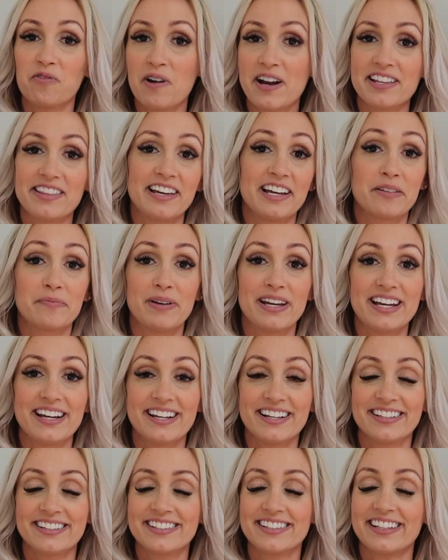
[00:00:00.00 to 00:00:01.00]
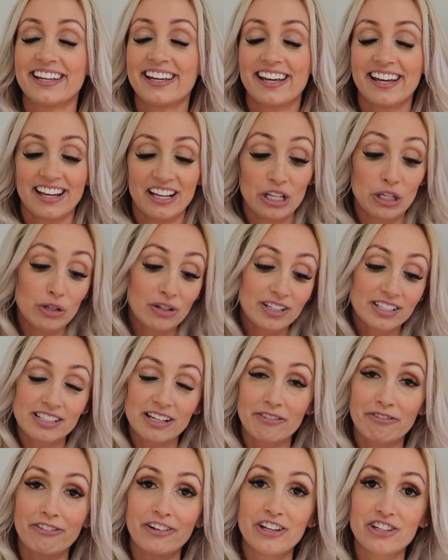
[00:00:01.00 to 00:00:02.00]
wide leg pants, you could
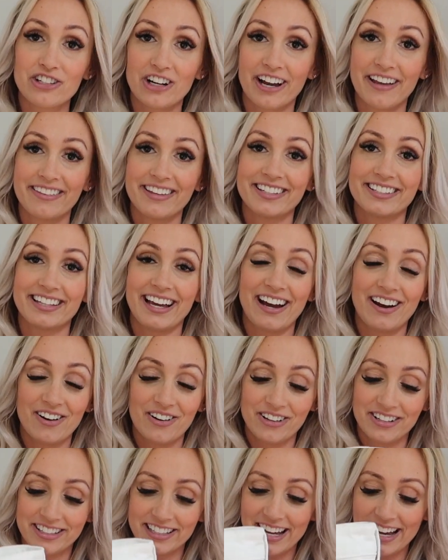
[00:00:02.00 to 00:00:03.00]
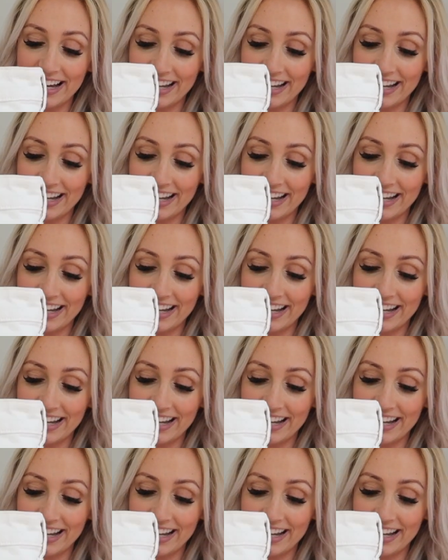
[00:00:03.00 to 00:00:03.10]
definitely try this out.